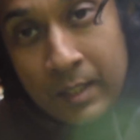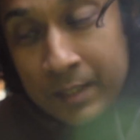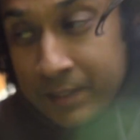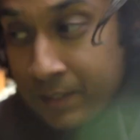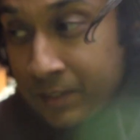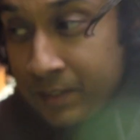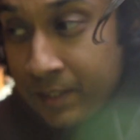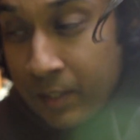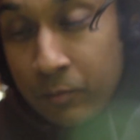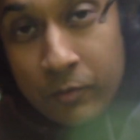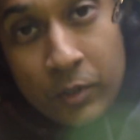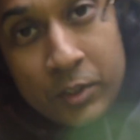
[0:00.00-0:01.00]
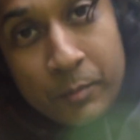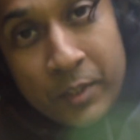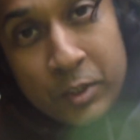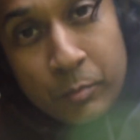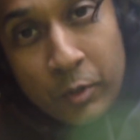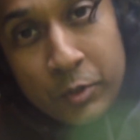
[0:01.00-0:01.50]
As you can see, we've got some
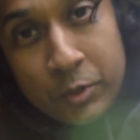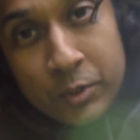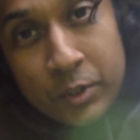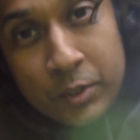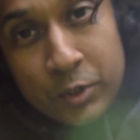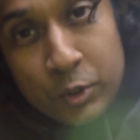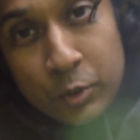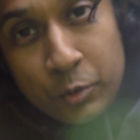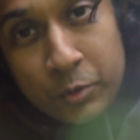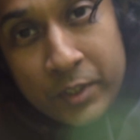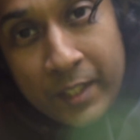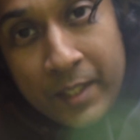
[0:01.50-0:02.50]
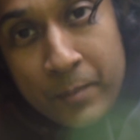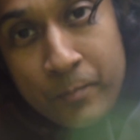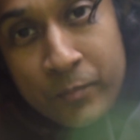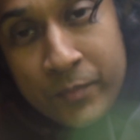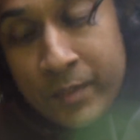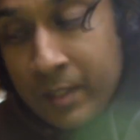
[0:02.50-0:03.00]
exposed screws here.
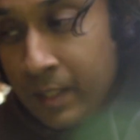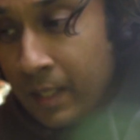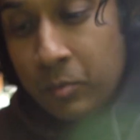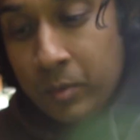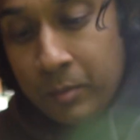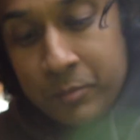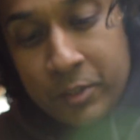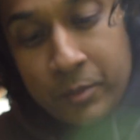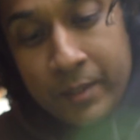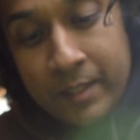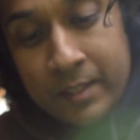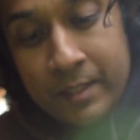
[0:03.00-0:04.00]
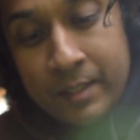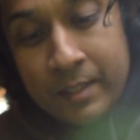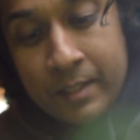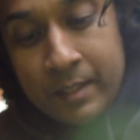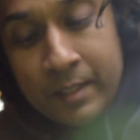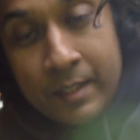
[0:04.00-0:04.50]
What I'm doing
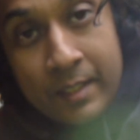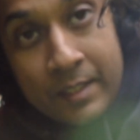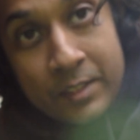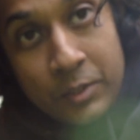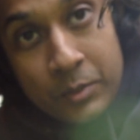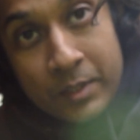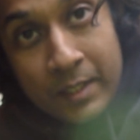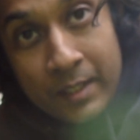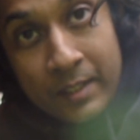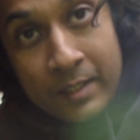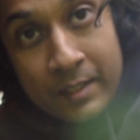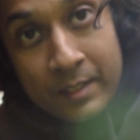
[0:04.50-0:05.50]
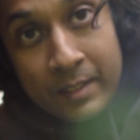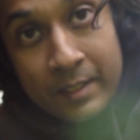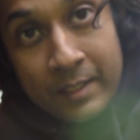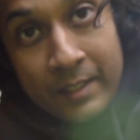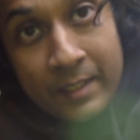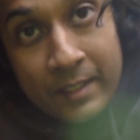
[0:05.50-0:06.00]
is using
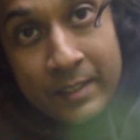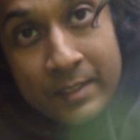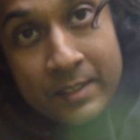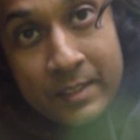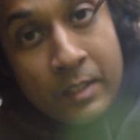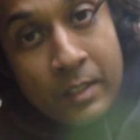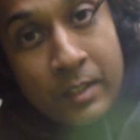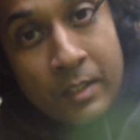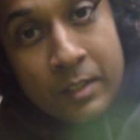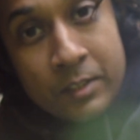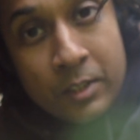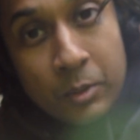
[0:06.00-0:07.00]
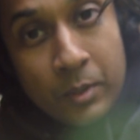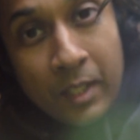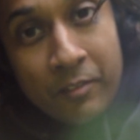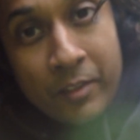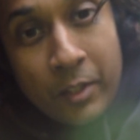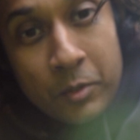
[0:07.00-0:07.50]
these to
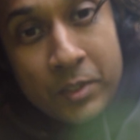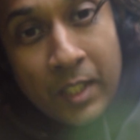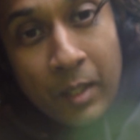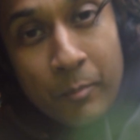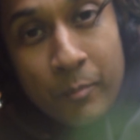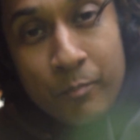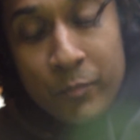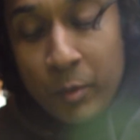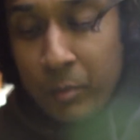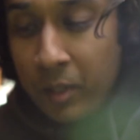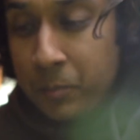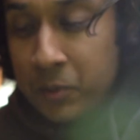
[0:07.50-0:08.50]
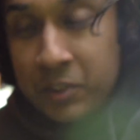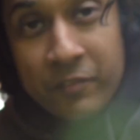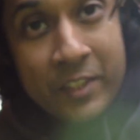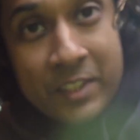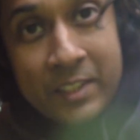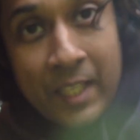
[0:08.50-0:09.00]
cover those up. The purpose of
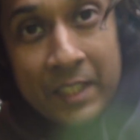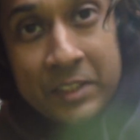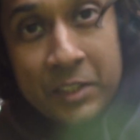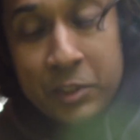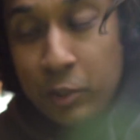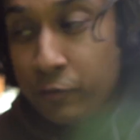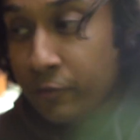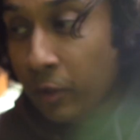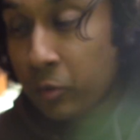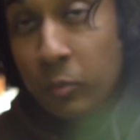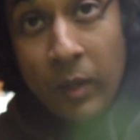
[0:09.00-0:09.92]
this is actually twofold.